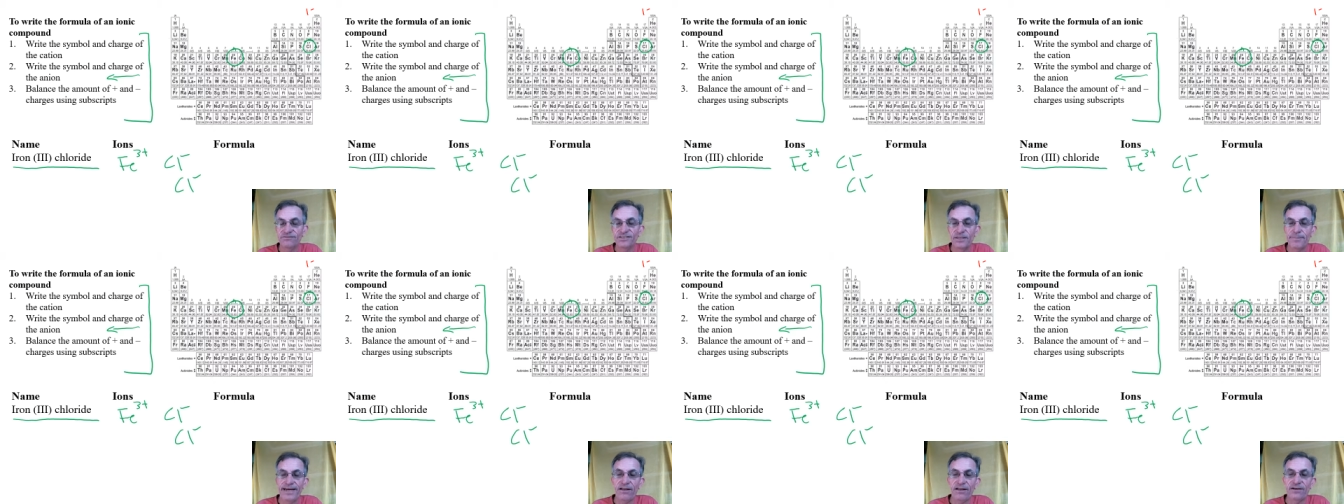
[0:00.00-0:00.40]

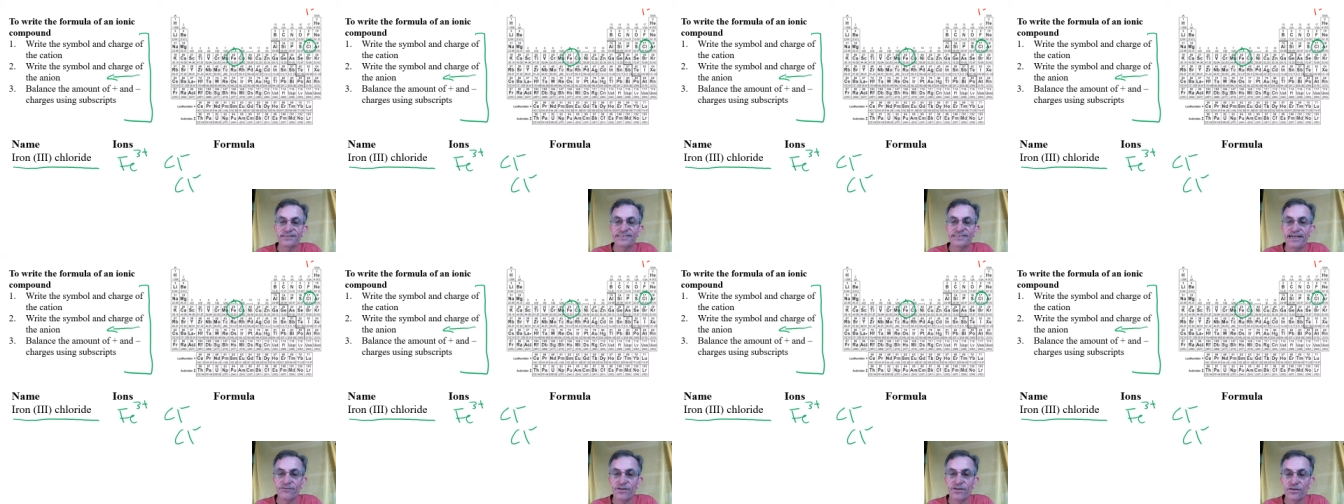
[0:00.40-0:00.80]
to balance
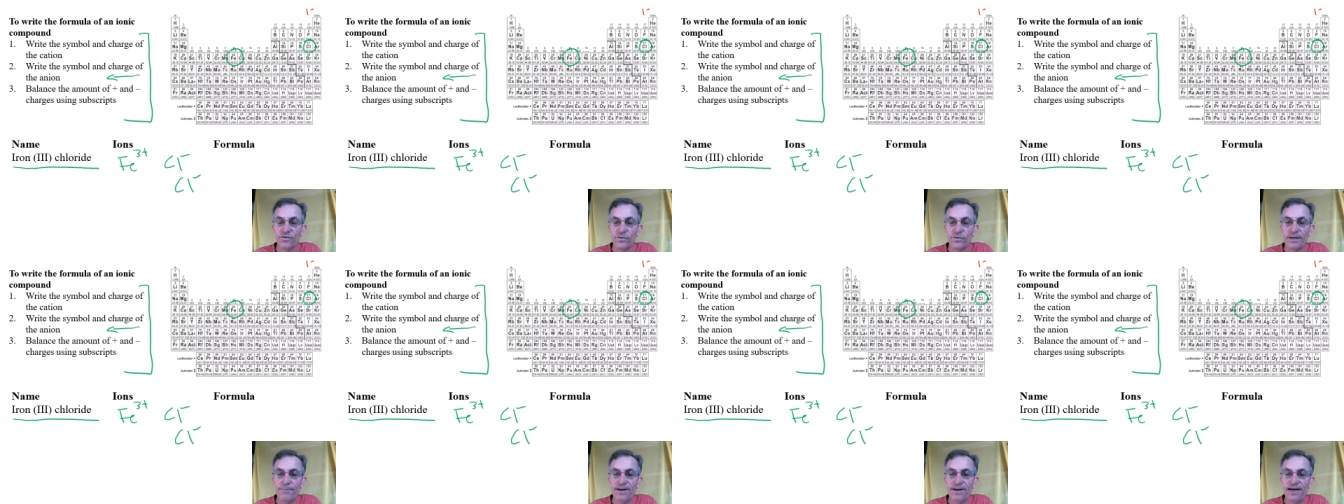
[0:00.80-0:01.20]
out the
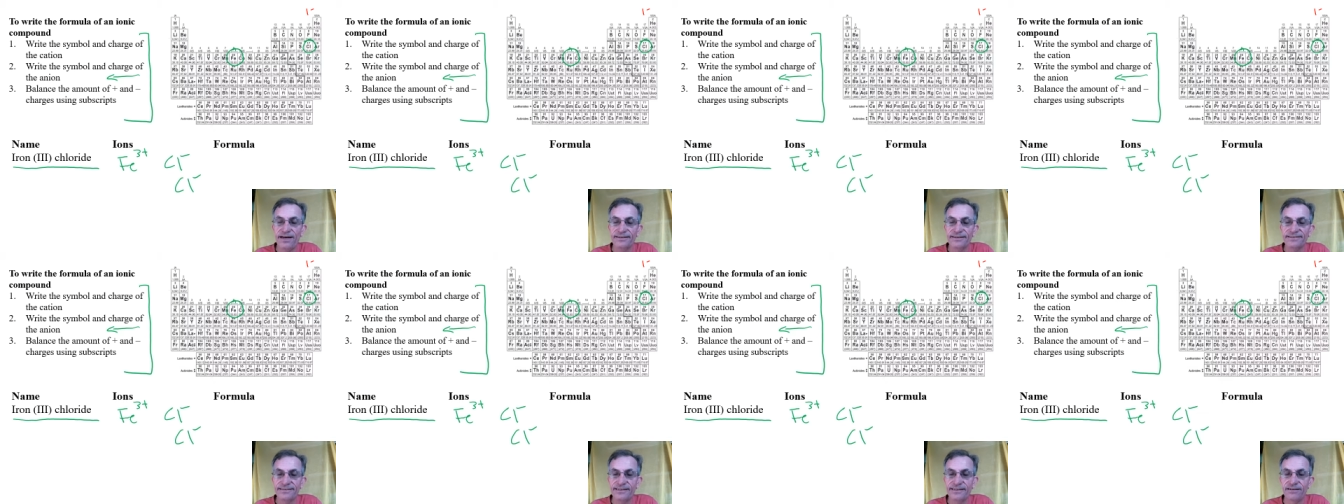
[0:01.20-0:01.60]
3
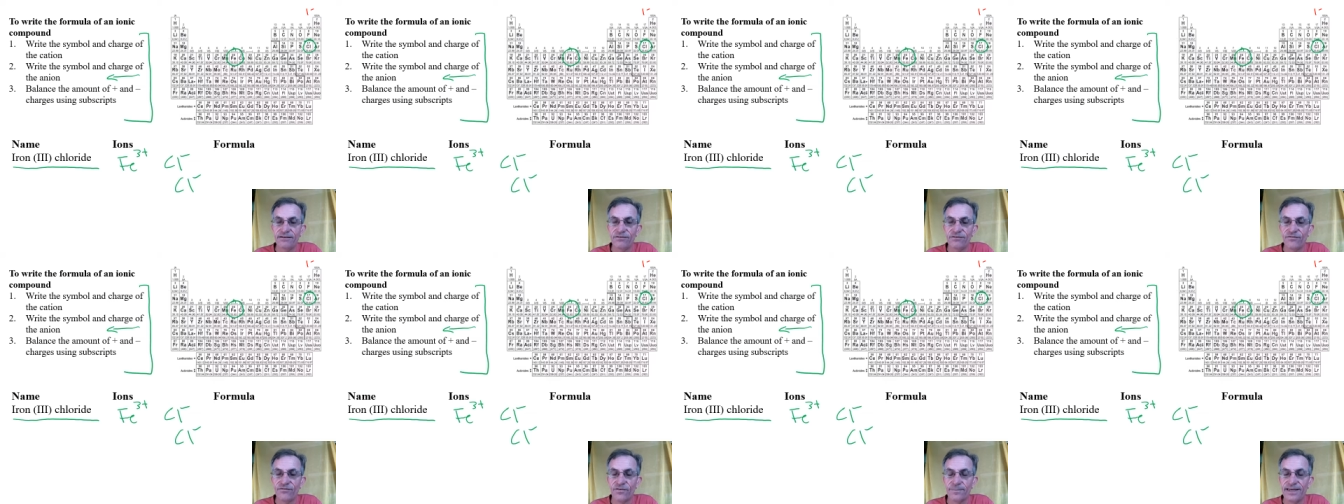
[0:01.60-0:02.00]

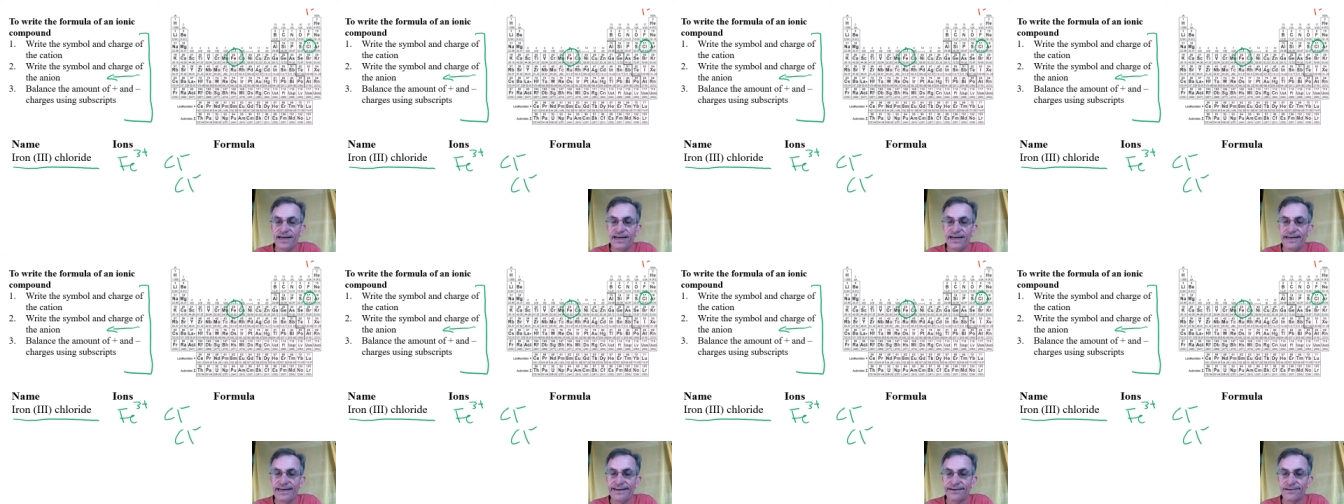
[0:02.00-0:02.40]
positives from the
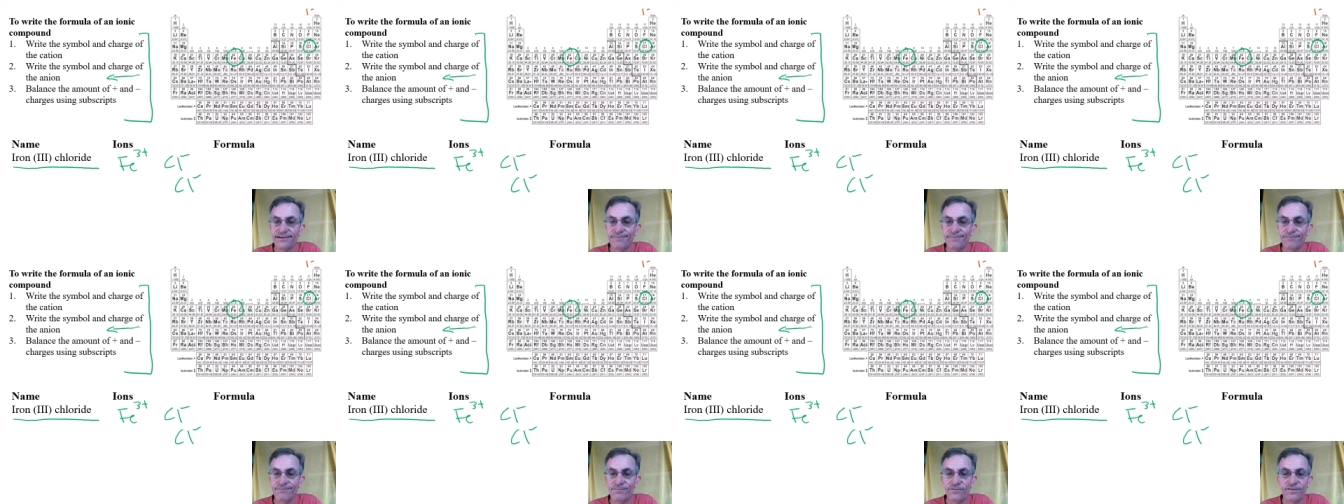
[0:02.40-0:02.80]

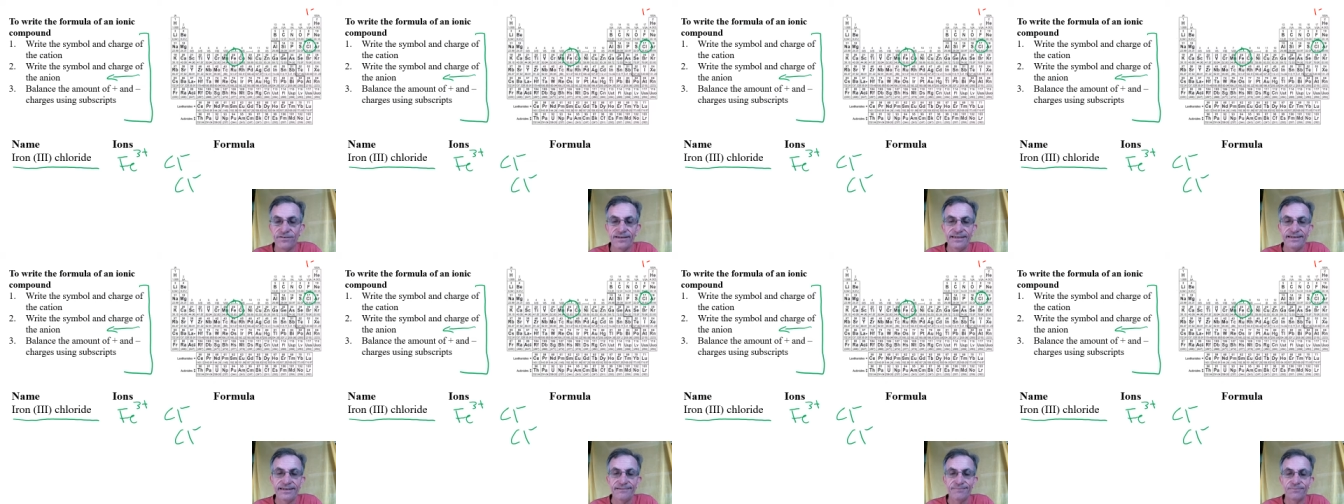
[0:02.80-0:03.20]
iron, if you
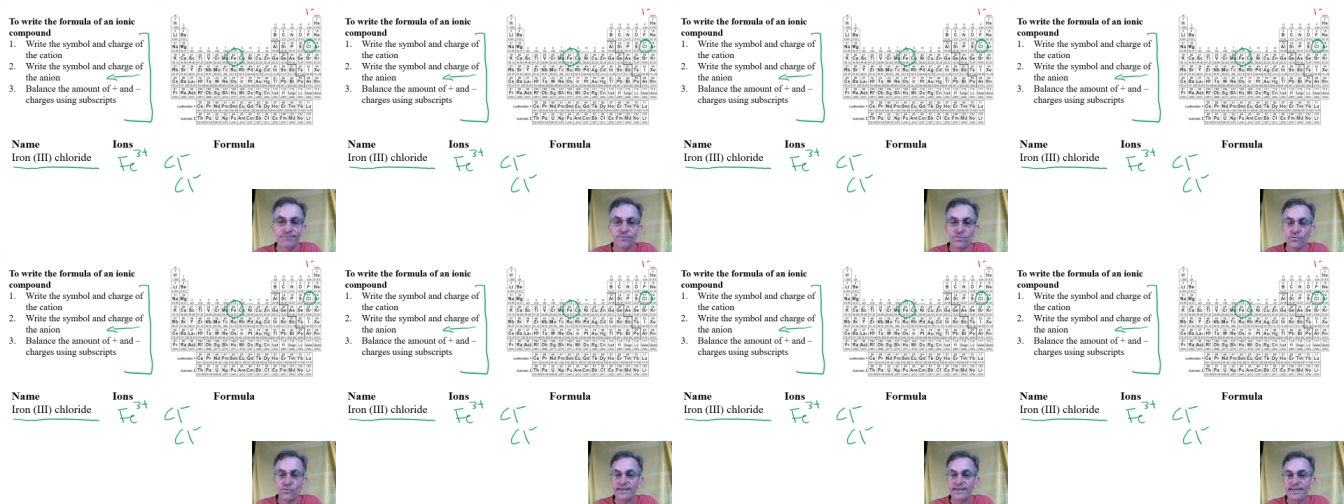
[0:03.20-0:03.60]
need
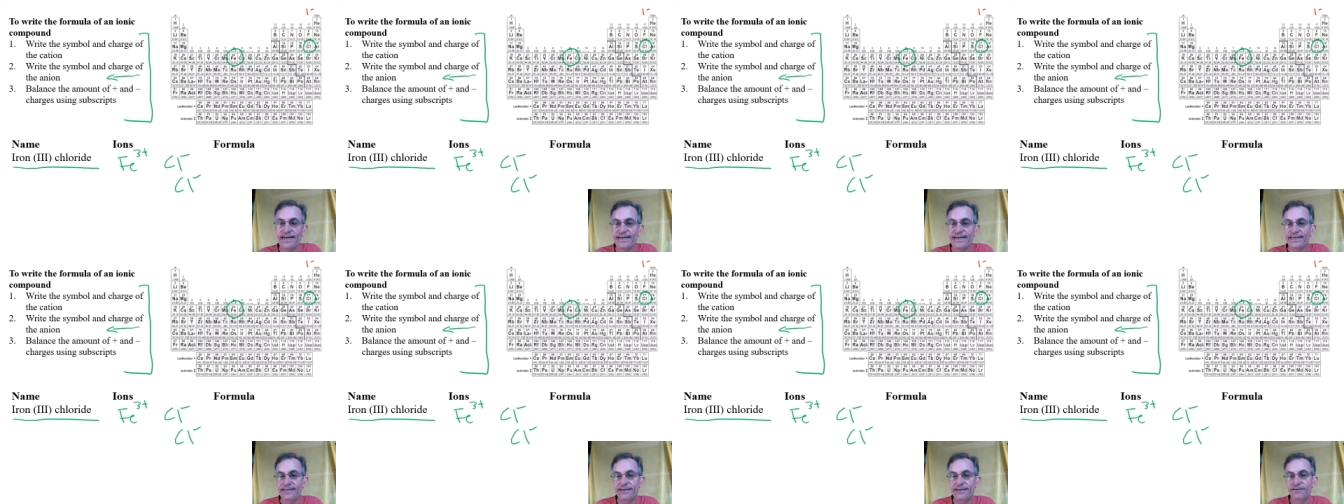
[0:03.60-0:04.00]
3
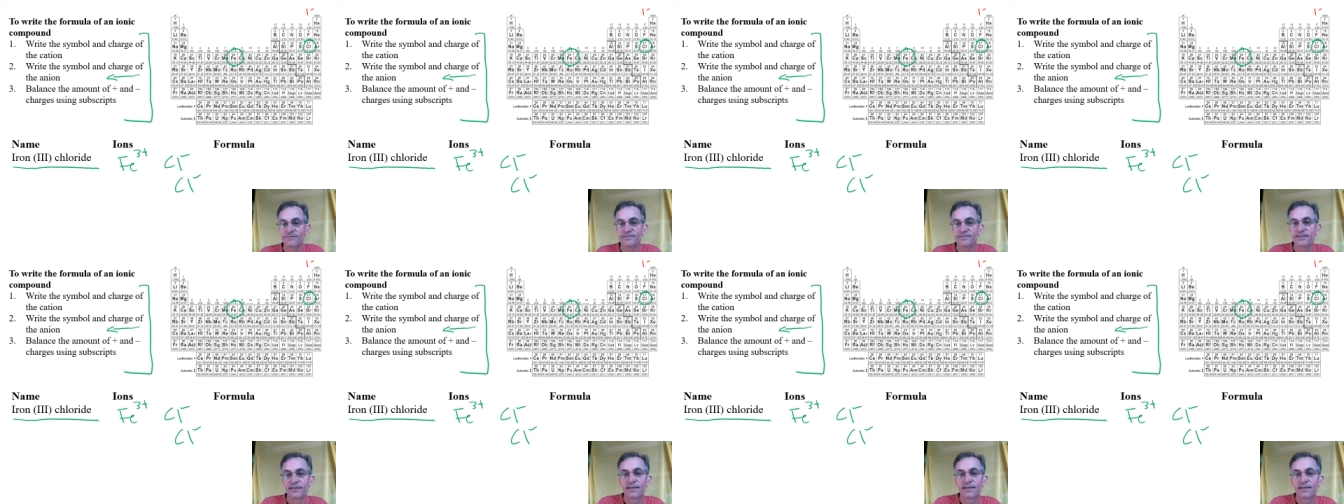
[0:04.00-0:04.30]
negatives,